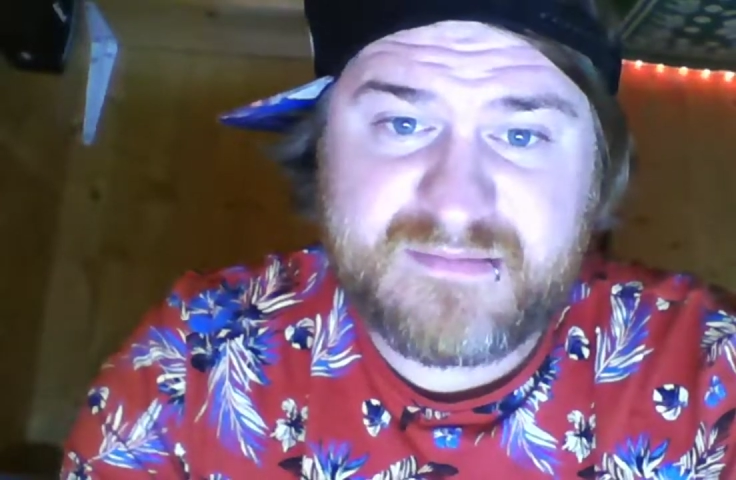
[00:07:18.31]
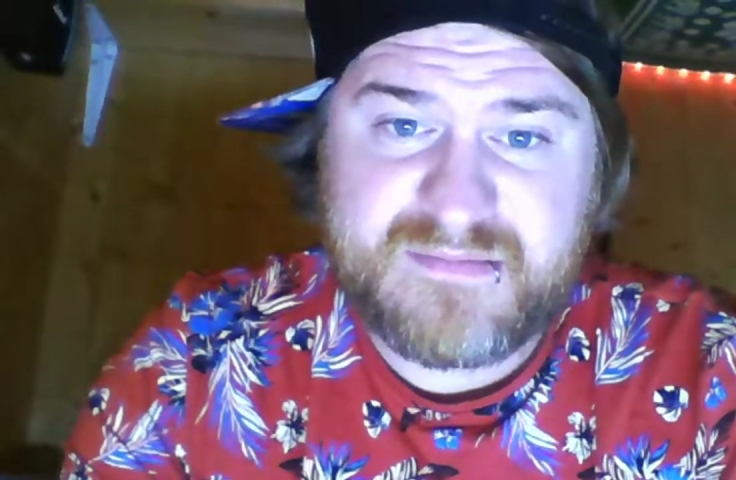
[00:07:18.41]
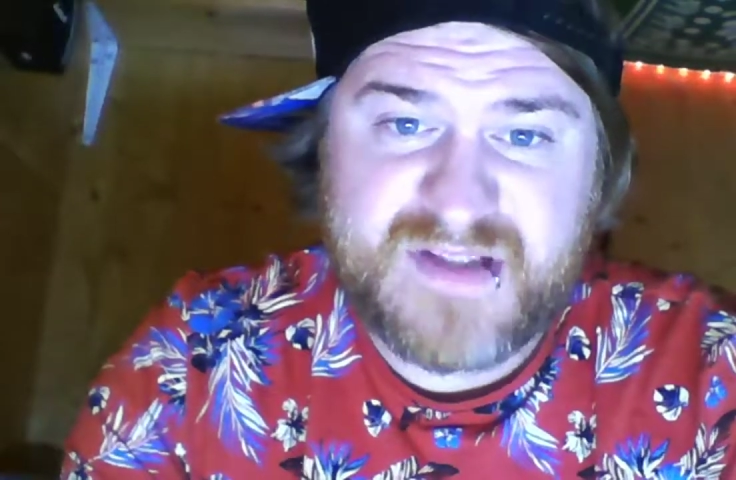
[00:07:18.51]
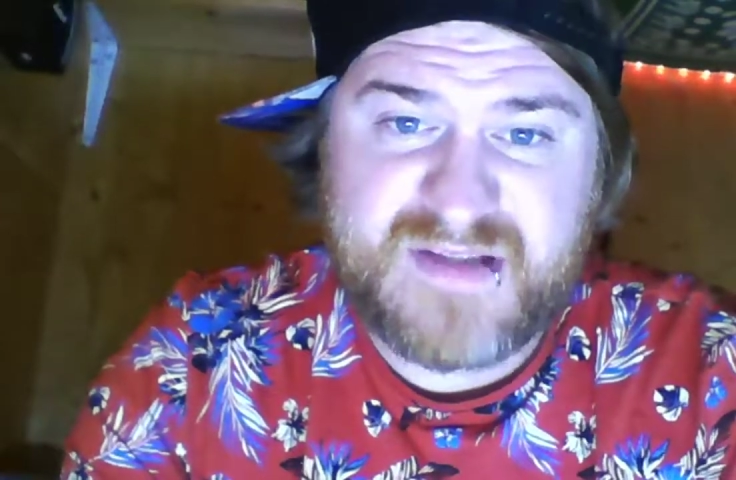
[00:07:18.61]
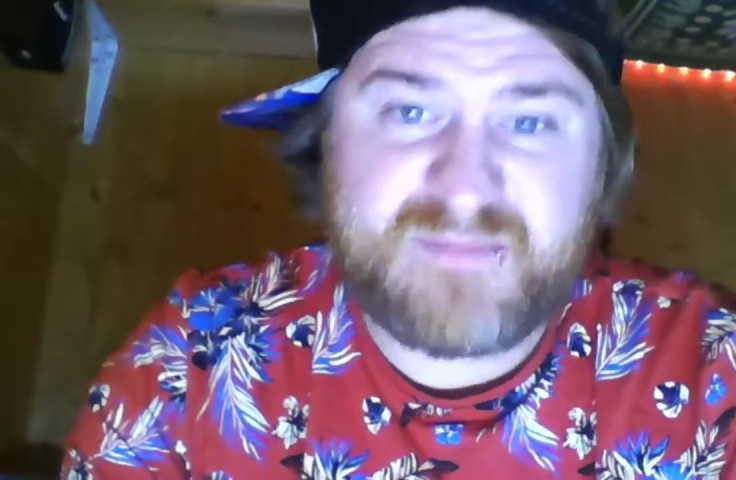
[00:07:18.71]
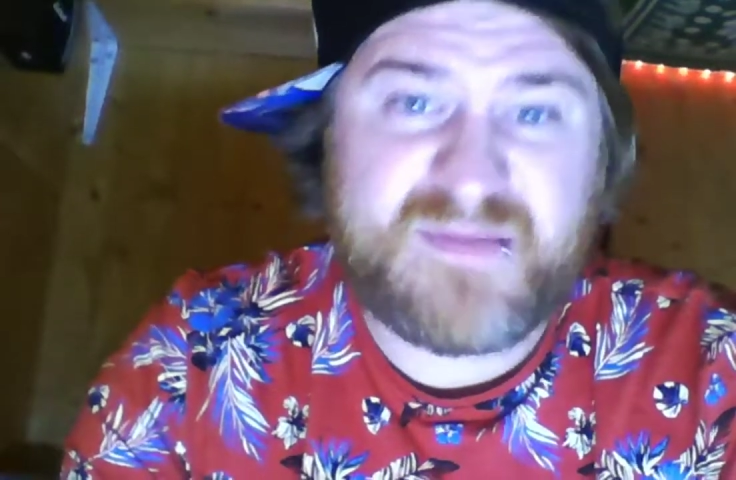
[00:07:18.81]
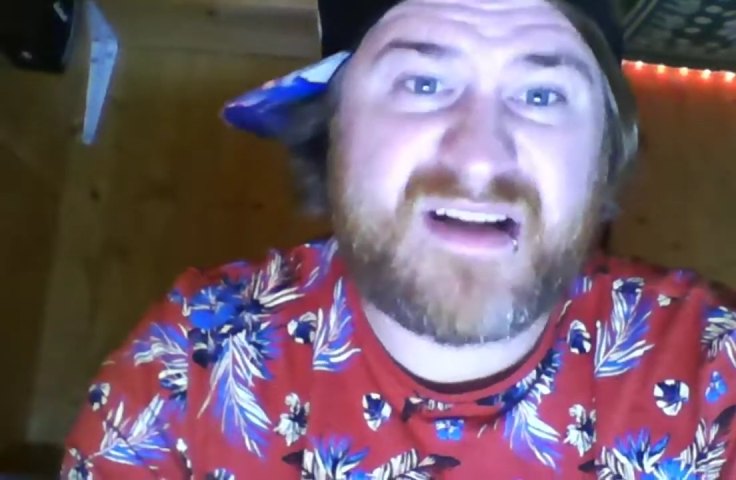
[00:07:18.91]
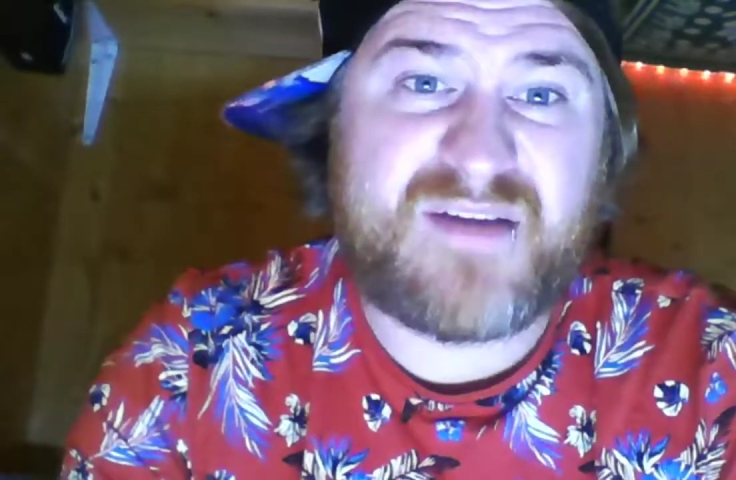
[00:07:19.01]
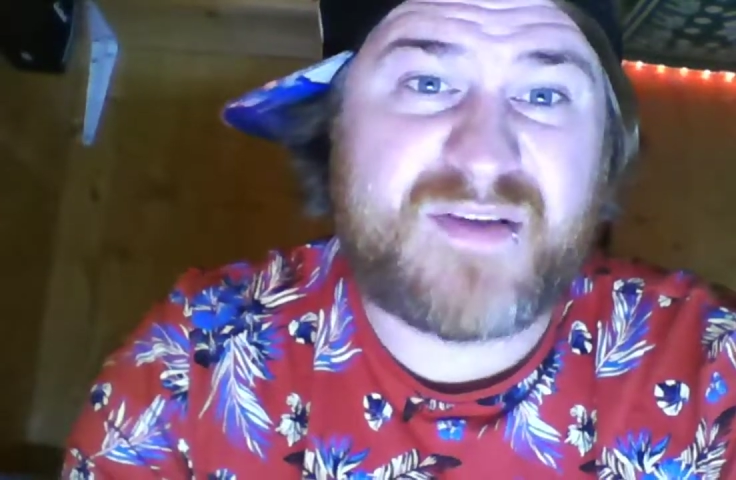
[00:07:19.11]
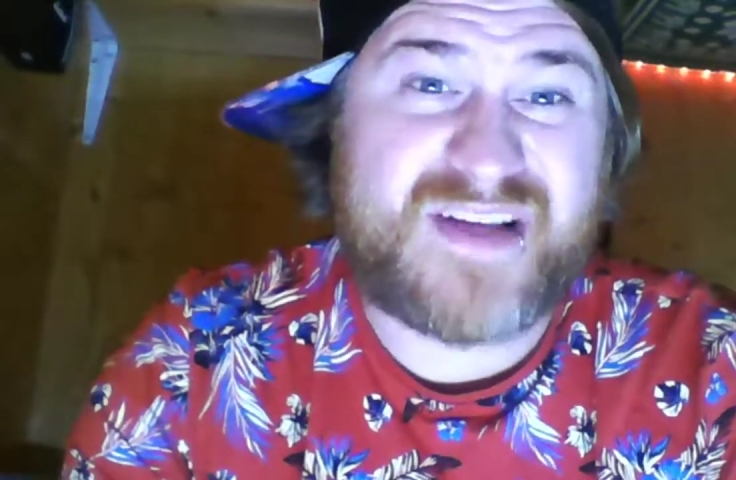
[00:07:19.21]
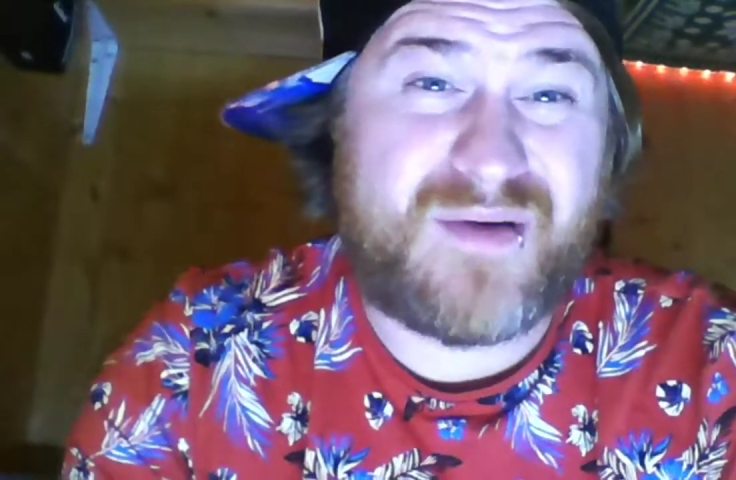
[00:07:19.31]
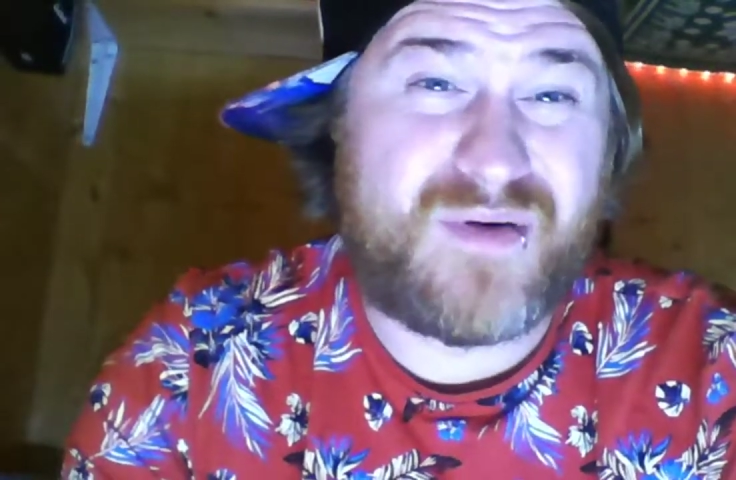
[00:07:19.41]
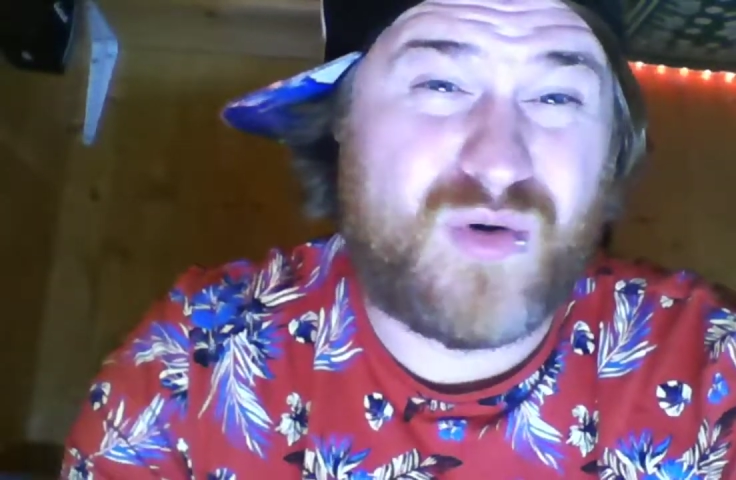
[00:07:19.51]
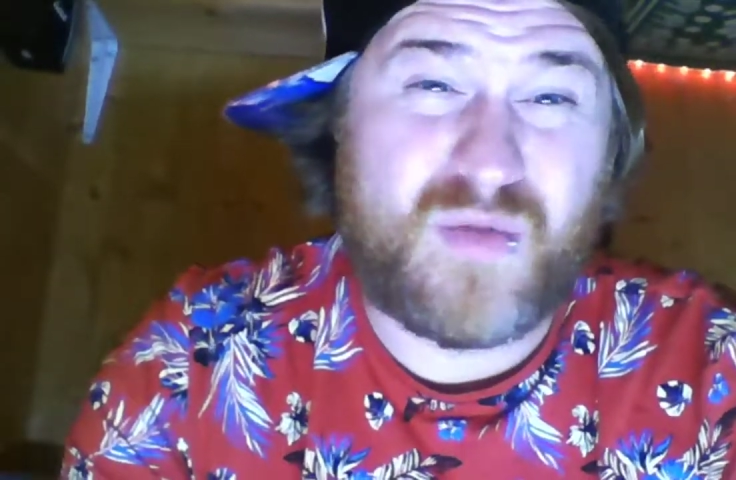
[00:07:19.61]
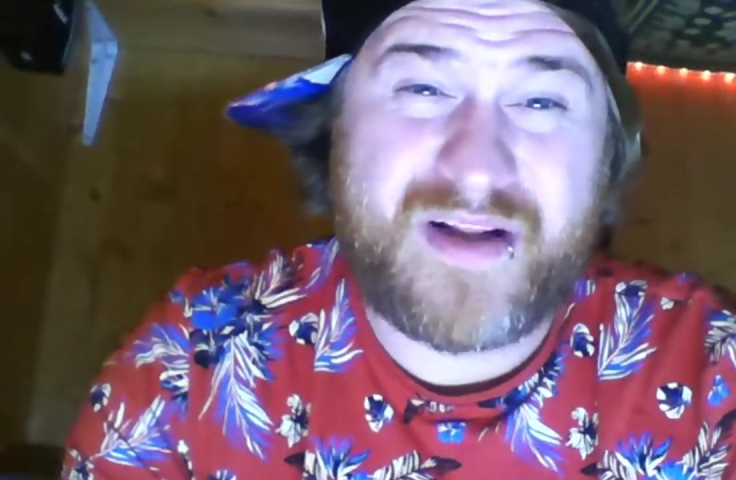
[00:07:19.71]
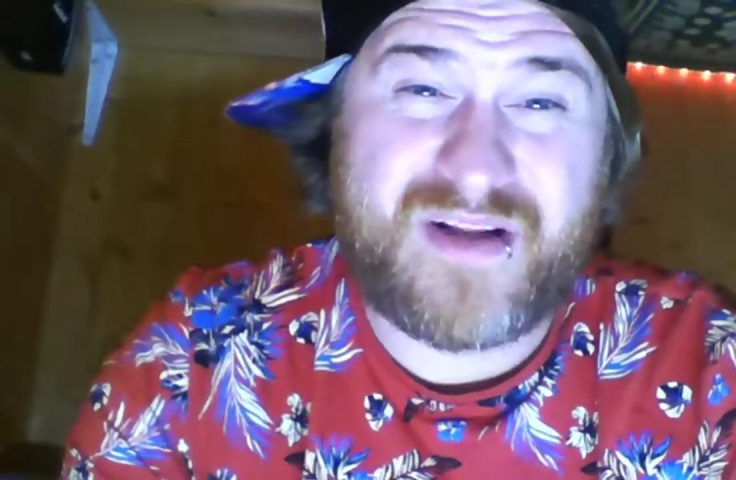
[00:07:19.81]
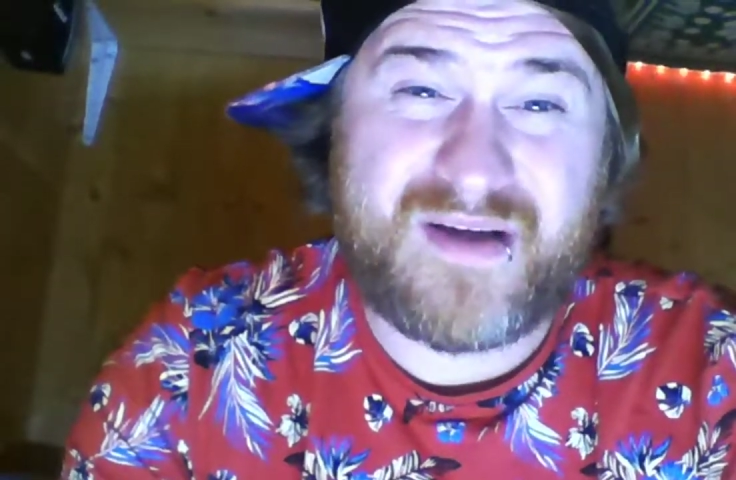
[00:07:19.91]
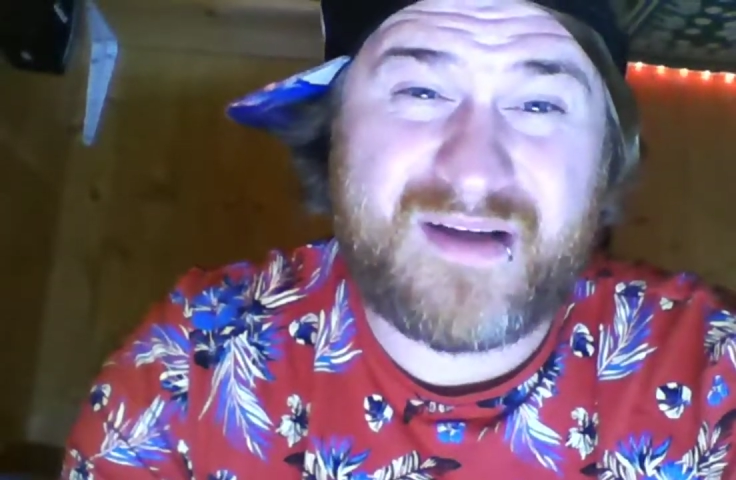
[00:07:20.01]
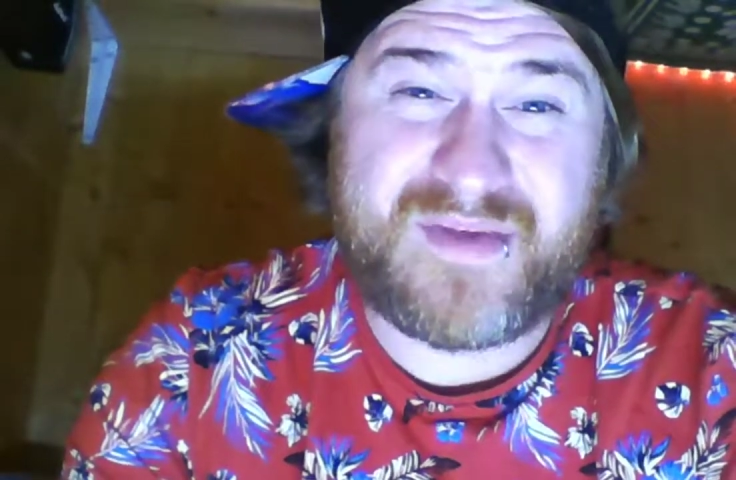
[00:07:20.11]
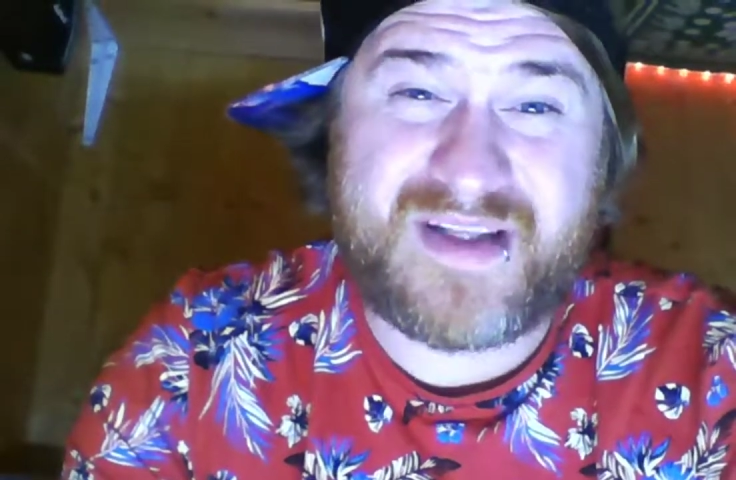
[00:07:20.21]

it's a bit different how I normally do it with